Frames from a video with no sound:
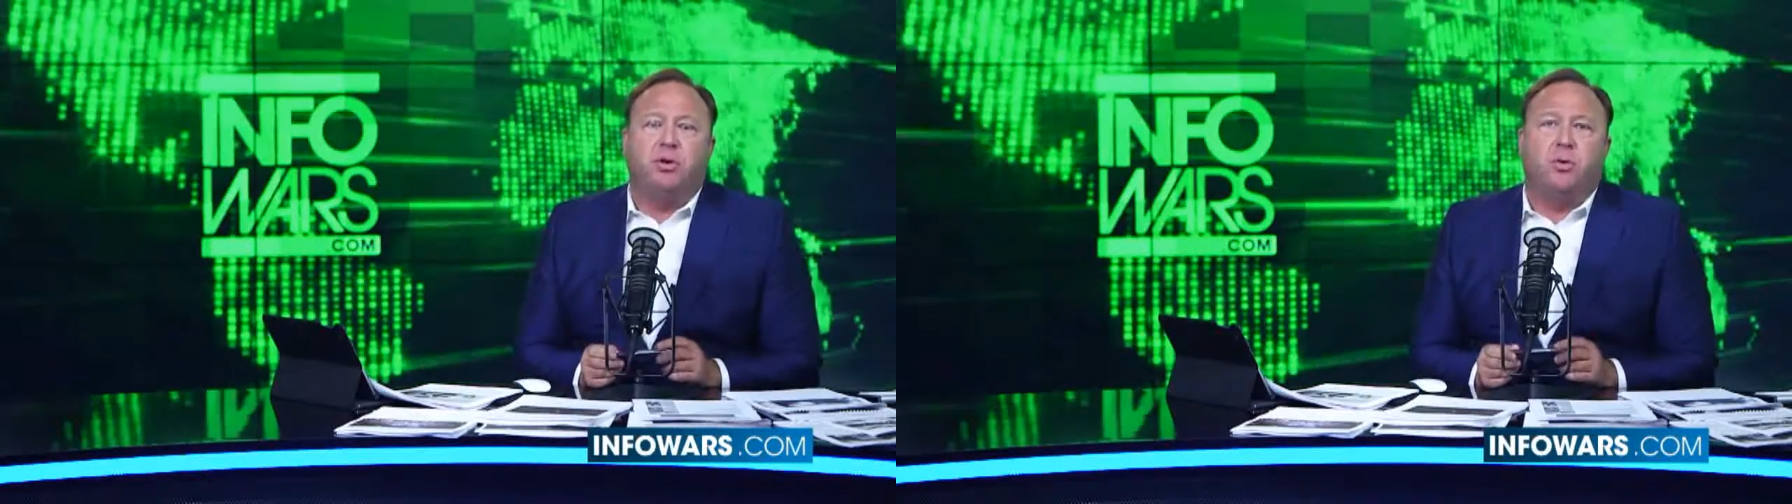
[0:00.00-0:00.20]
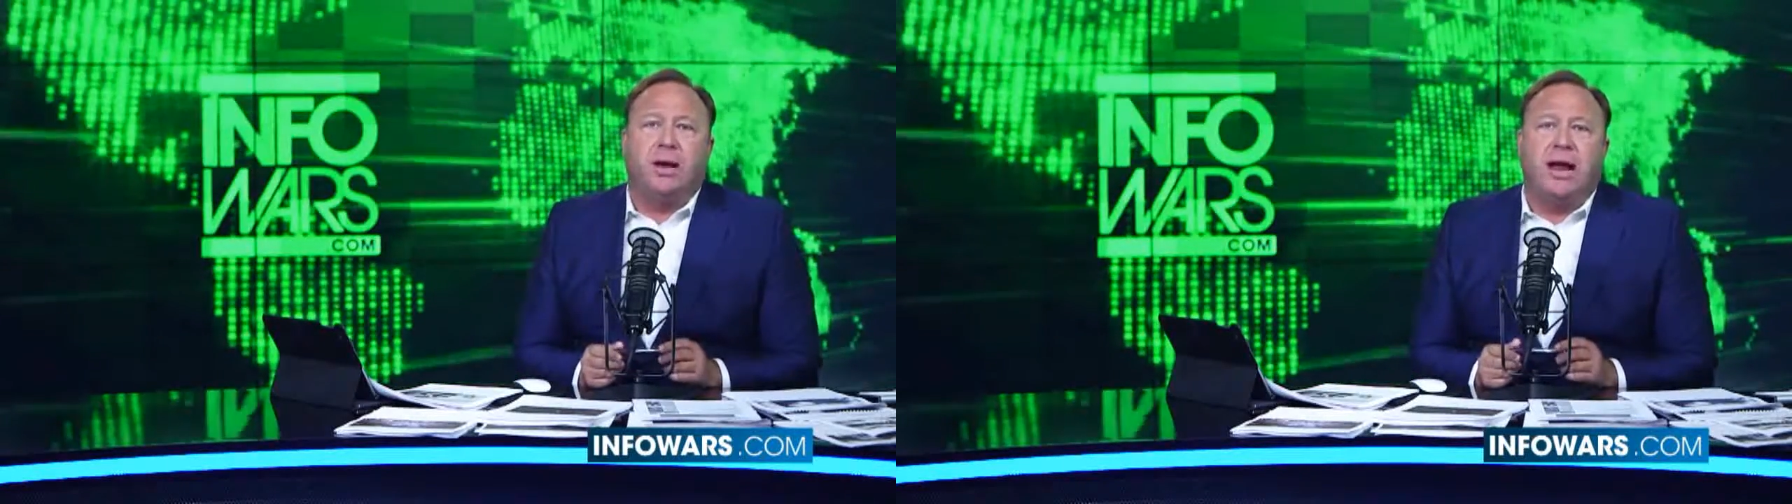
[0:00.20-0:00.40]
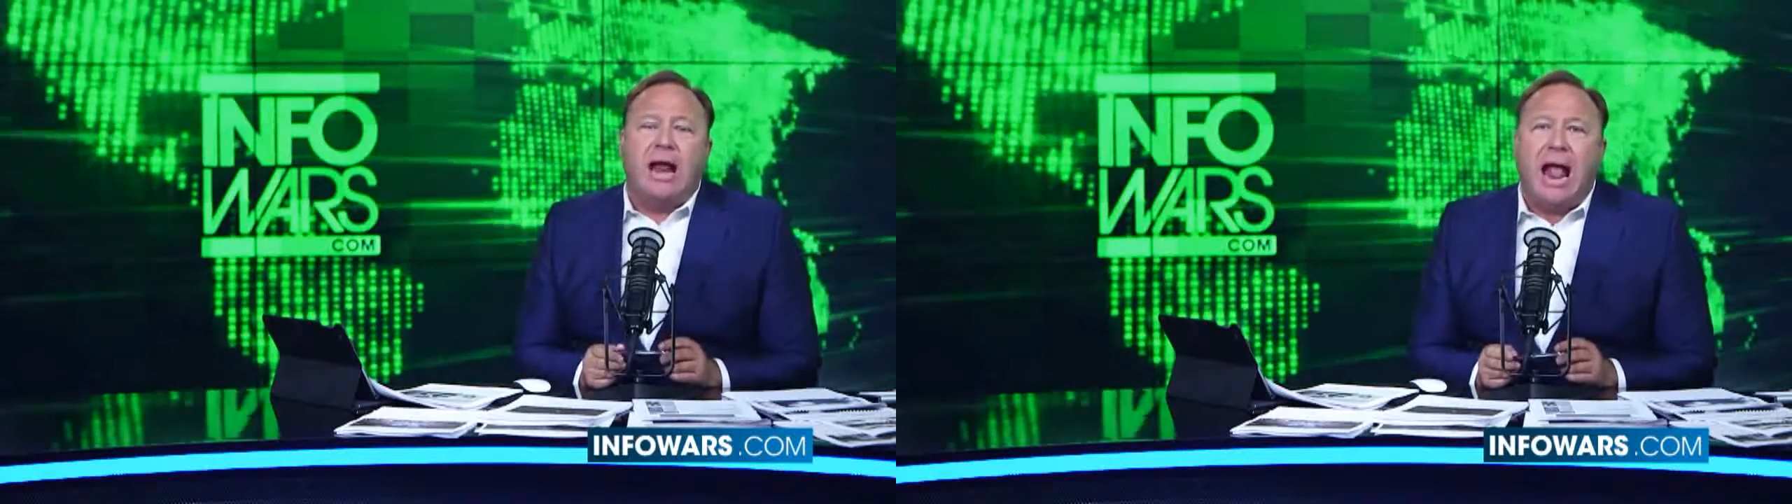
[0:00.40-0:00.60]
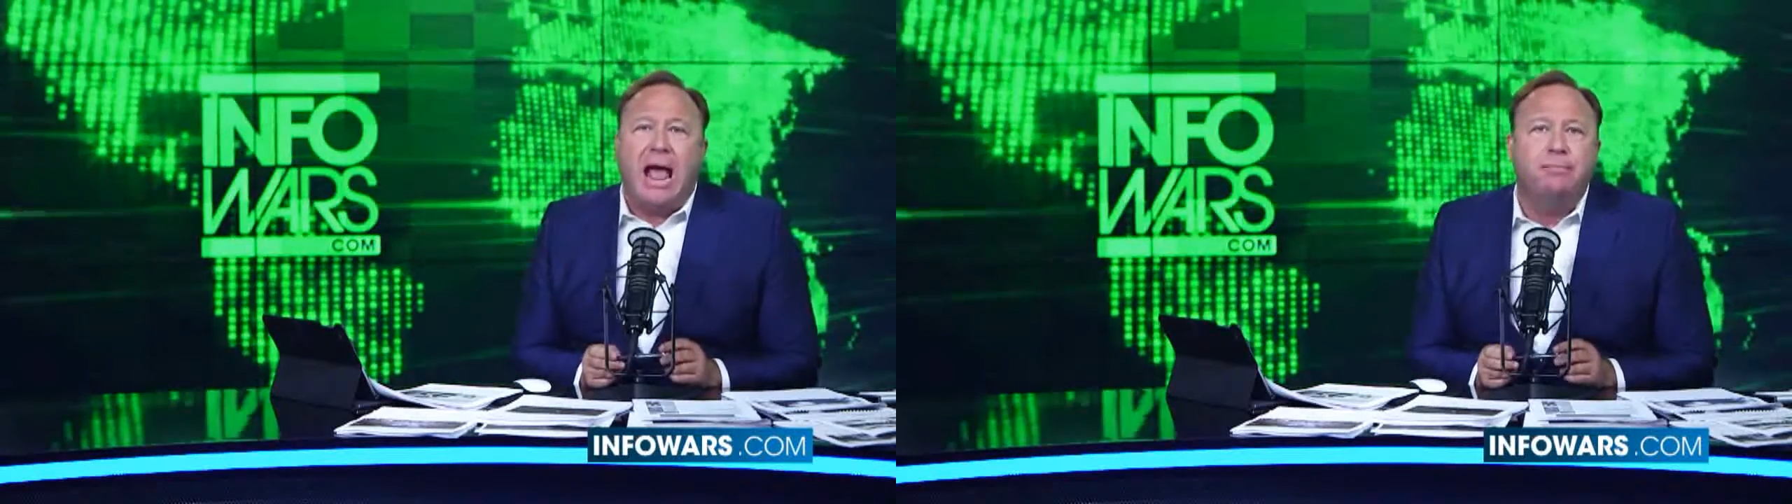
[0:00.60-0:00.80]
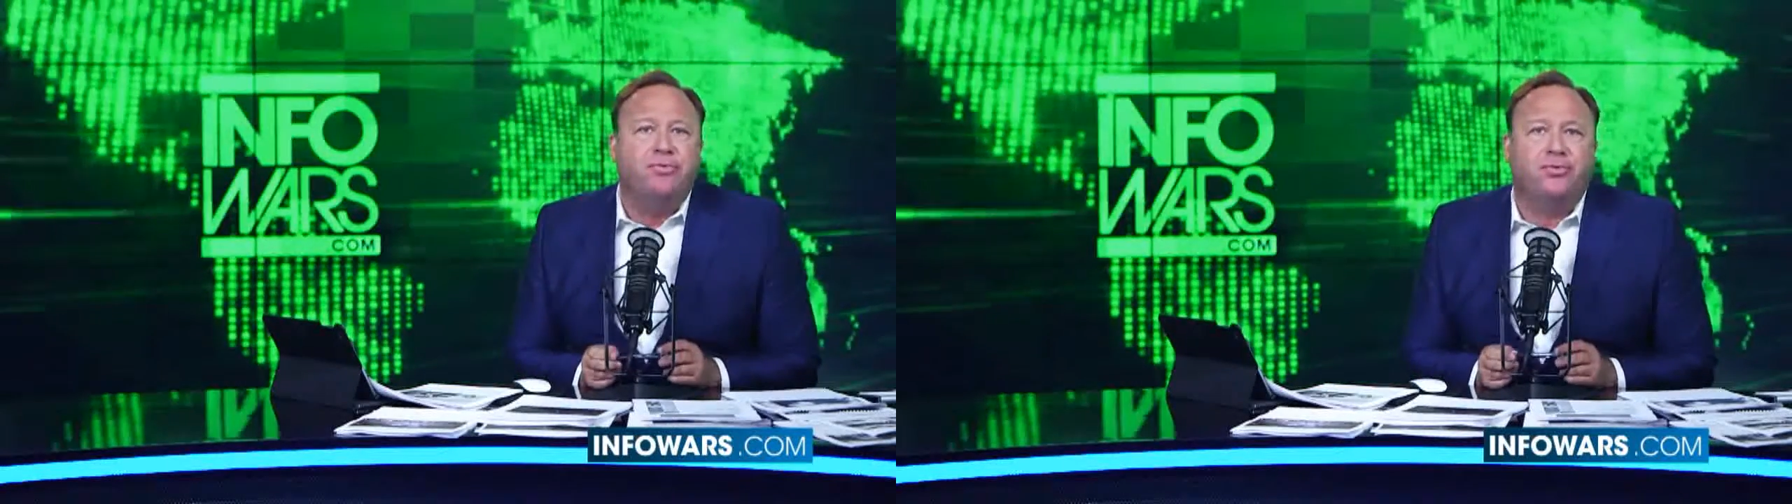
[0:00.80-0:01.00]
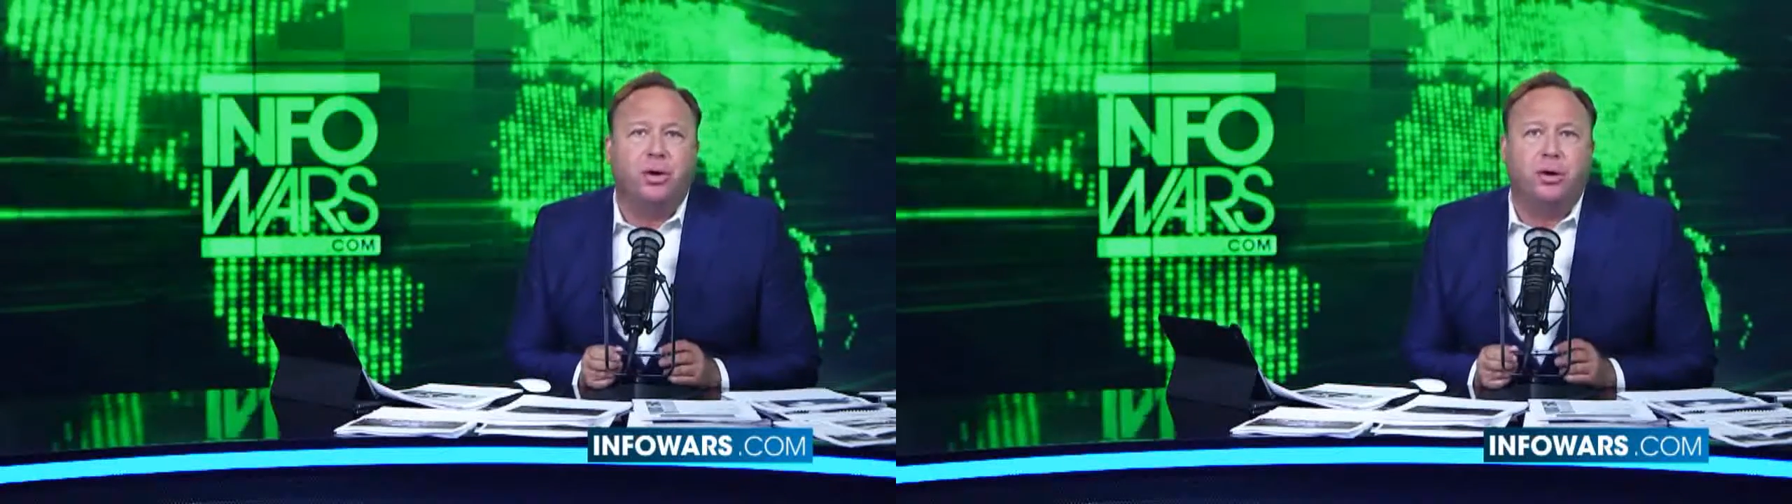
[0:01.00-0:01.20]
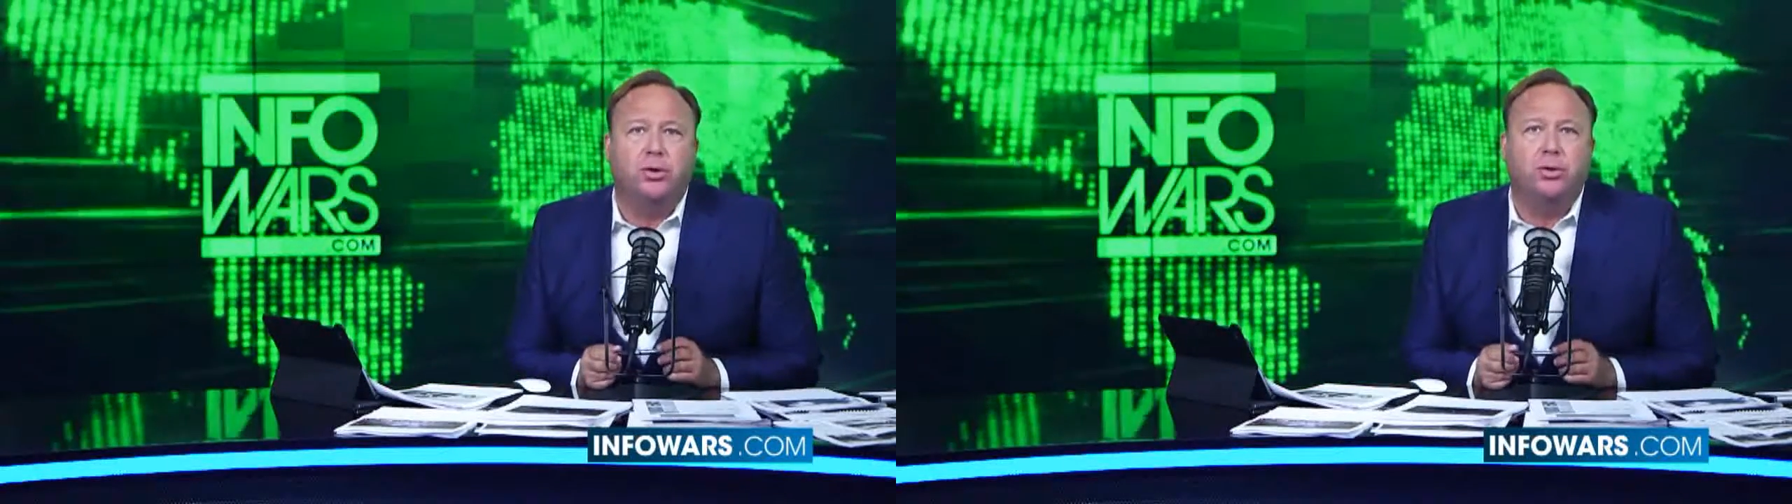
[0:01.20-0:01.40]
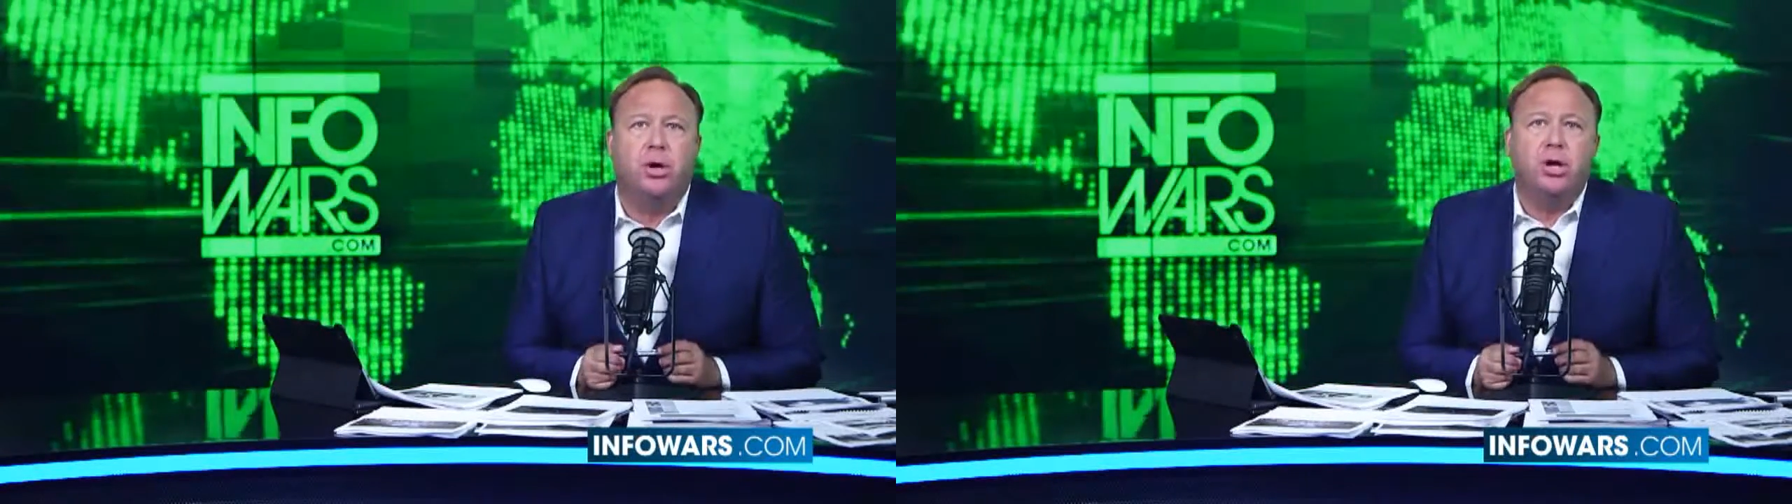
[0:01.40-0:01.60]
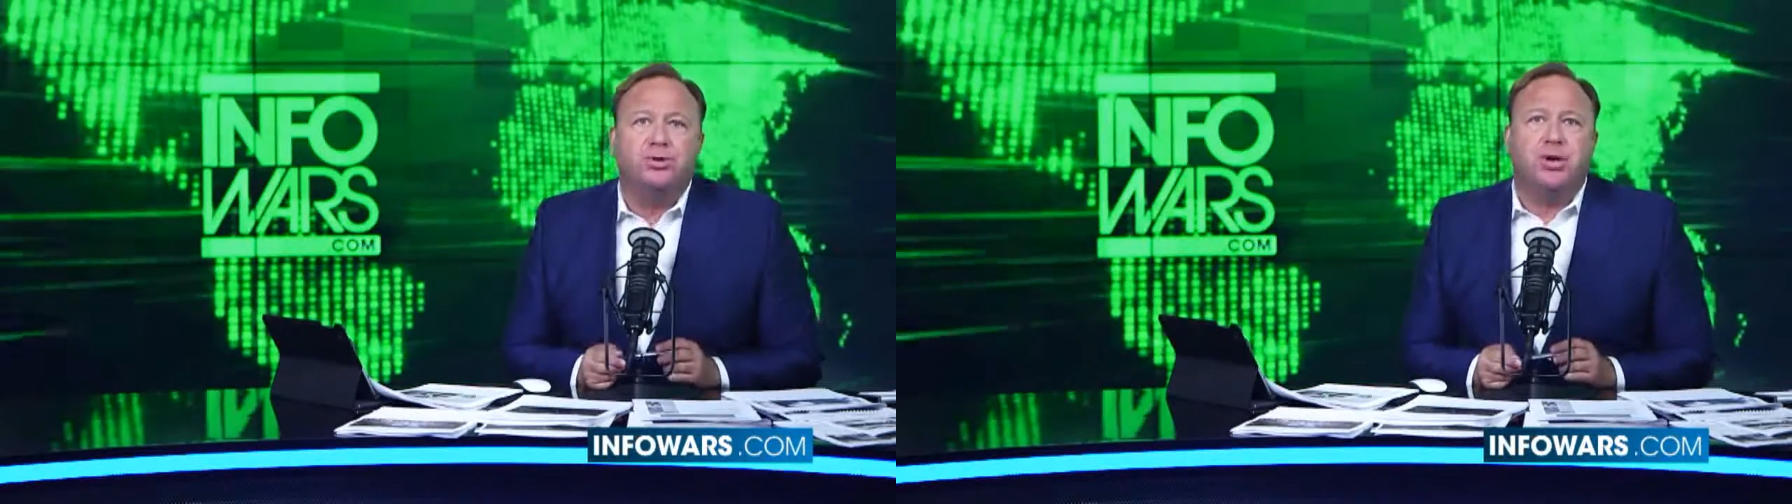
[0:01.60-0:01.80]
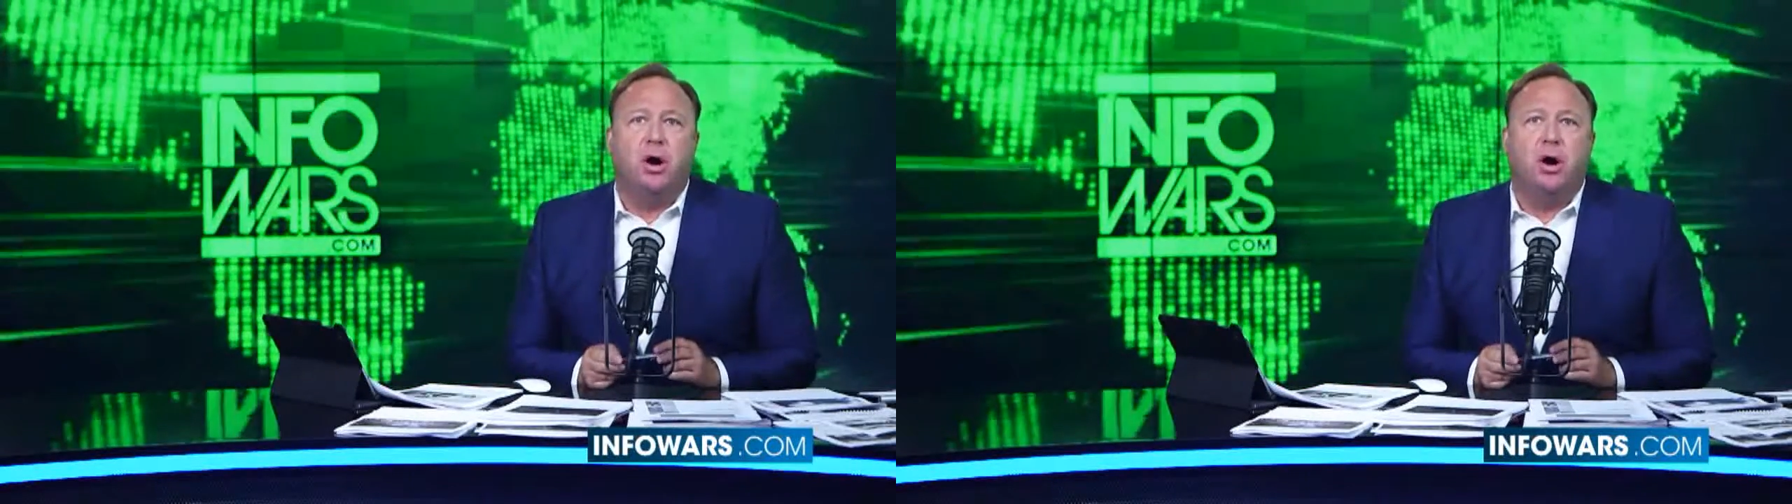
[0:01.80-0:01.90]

to create absolute,